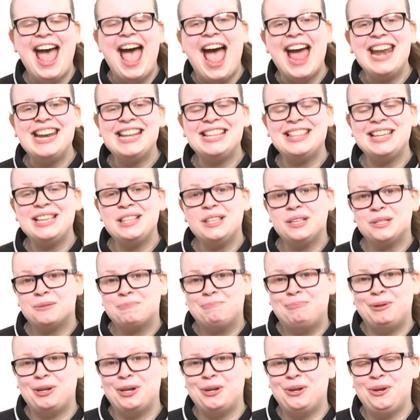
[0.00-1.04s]
Anything that's
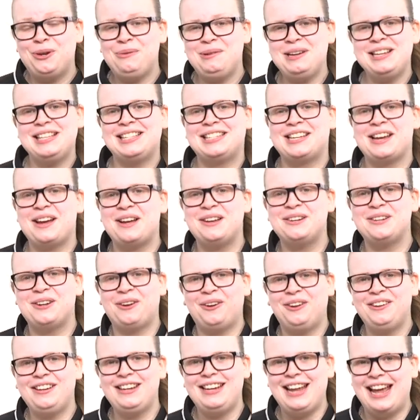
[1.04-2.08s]
blue is turned
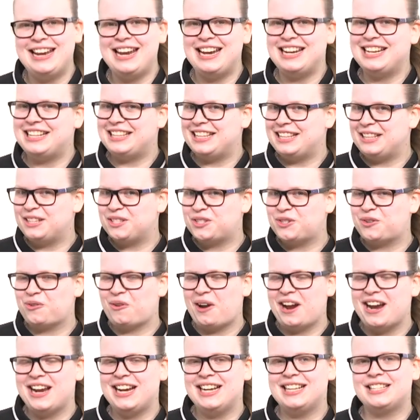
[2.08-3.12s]
on and anything that's
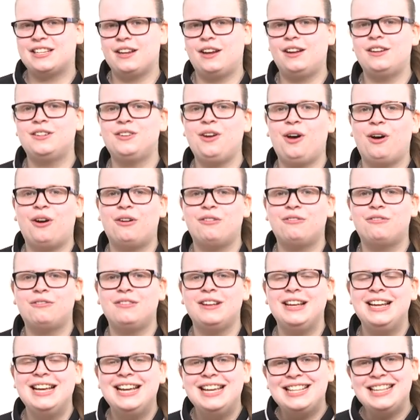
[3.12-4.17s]
grey is turned off.
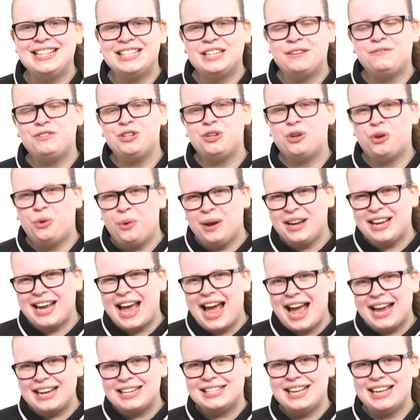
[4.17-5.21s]
This gives you quick
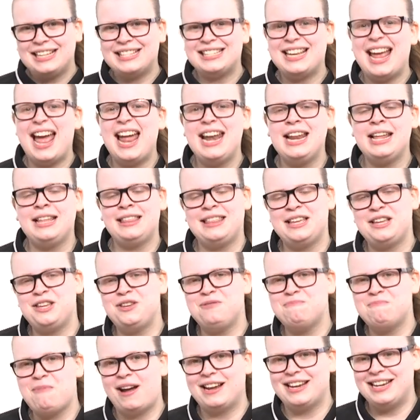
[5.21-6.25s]
access to anything you
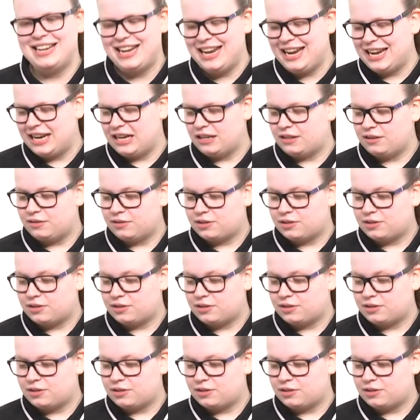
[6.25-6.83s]
might need,